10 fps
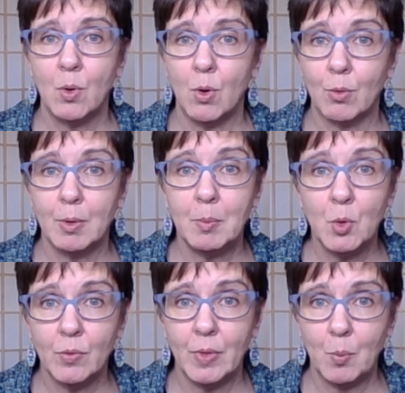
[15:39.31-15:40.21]
or
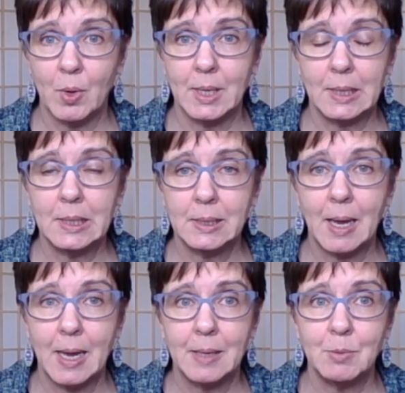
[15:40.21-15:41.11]
remove them one at a
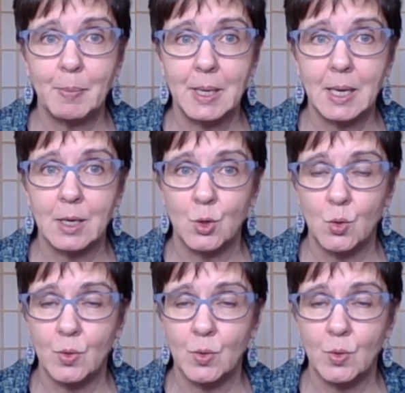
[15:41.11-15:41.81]
time depending on who